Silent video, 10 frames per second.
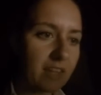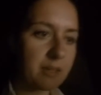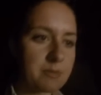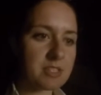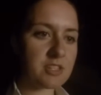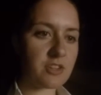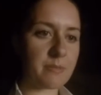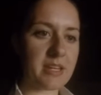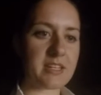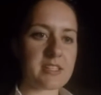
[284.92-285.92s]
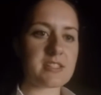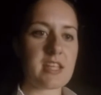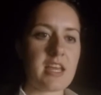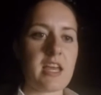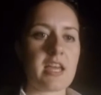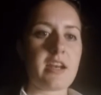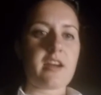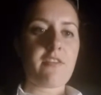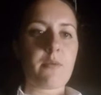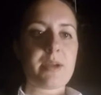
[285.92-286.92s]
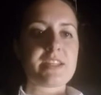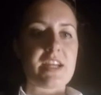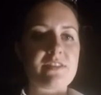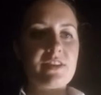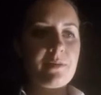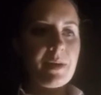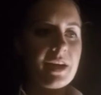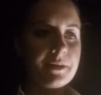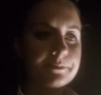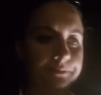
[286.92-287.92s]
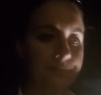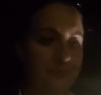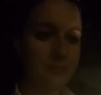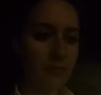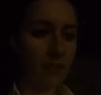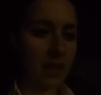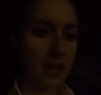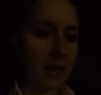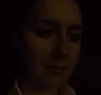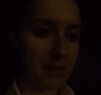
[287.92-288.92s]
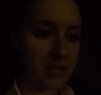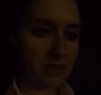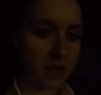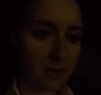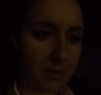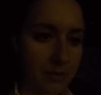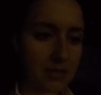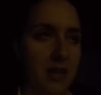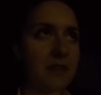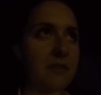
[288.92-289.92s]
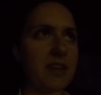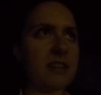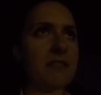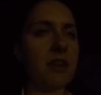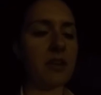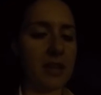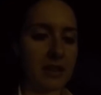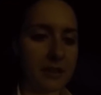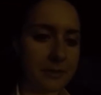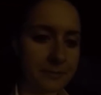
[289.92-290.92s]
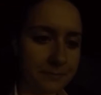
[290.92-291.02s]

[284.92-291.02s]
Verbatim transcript: It was a tremendous, an awful way down to the bottom but it struck him he was not afraid to fall either.